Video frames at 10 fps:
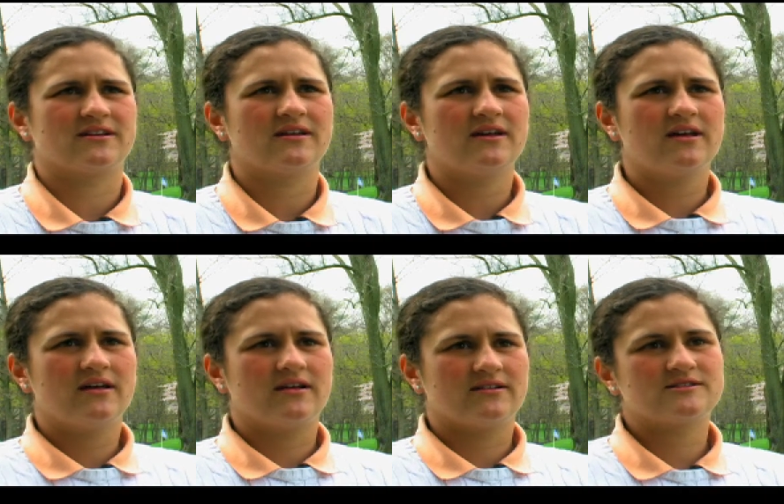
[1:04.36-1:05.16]
and
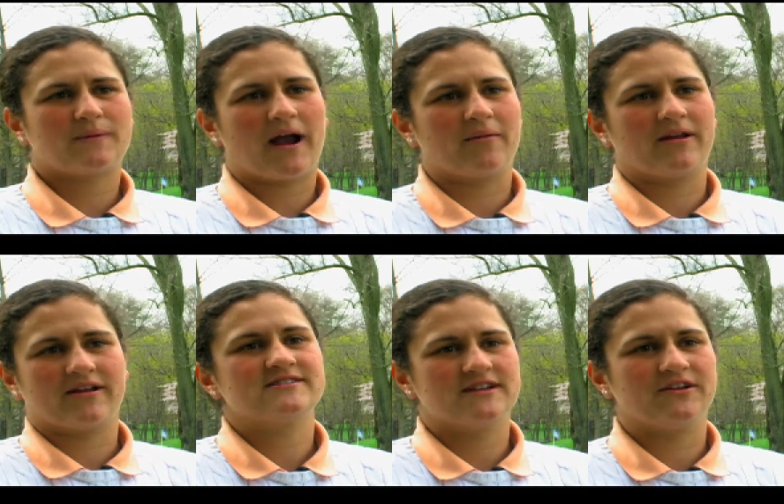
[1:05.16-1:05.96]
inspired me to
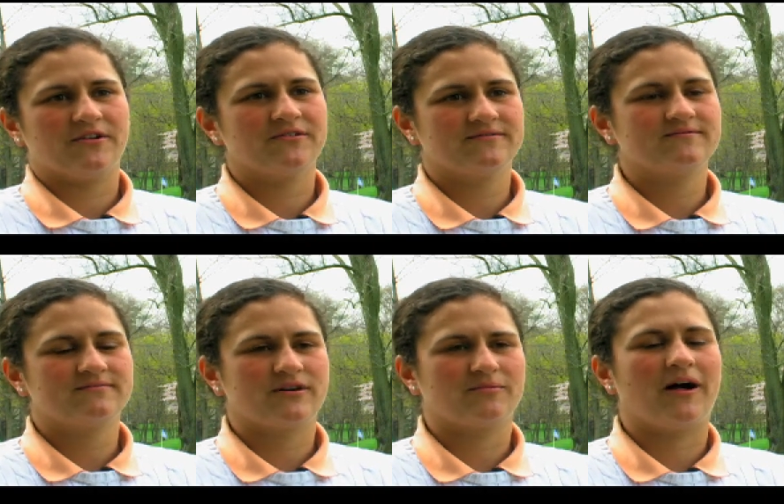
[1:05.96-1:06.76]
continue
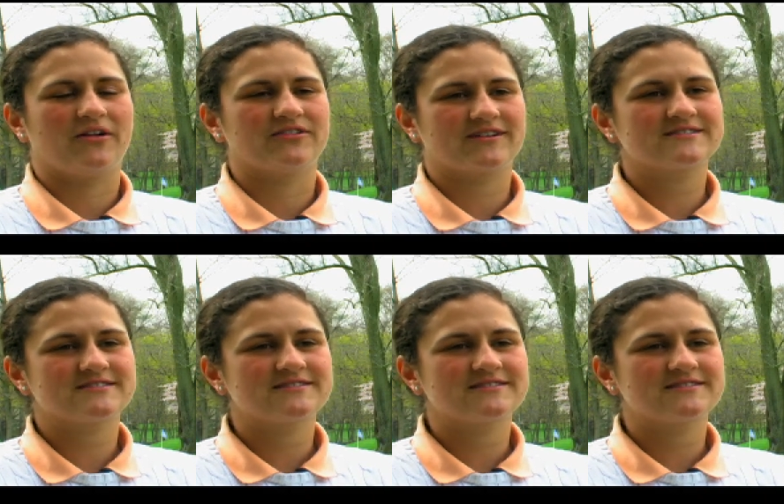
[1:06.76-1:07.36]
with politics.